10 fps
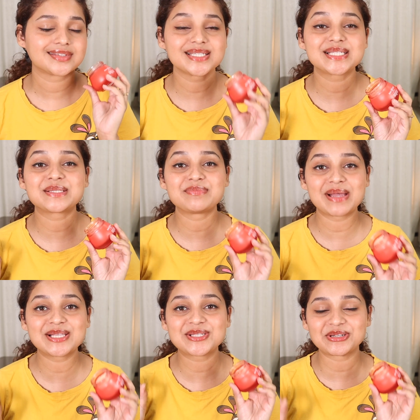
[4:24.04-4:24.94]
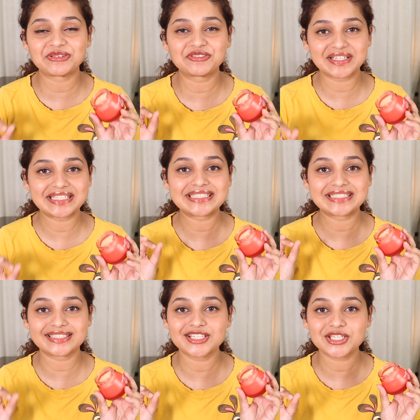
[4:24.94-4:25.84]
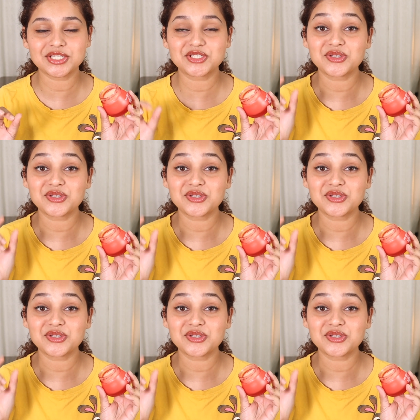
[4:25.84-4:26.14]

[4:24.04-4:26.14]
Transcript: This smells so freaking delicious.